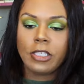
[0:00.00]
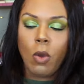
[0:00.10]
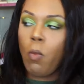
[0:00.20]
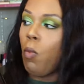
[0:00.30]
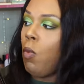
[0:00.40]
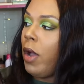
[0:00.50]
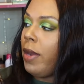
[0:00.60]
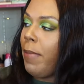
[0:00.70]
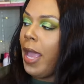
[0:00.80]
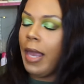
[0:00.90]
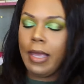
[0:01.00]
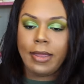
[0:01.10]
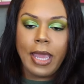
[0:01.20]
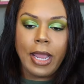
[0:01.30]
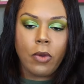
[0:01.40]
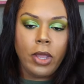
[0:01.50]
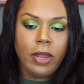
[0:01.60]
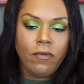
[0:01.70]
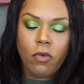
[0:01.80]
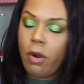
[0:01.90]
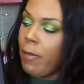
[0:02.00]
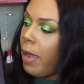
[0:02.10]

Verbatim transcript: this one palette that I created for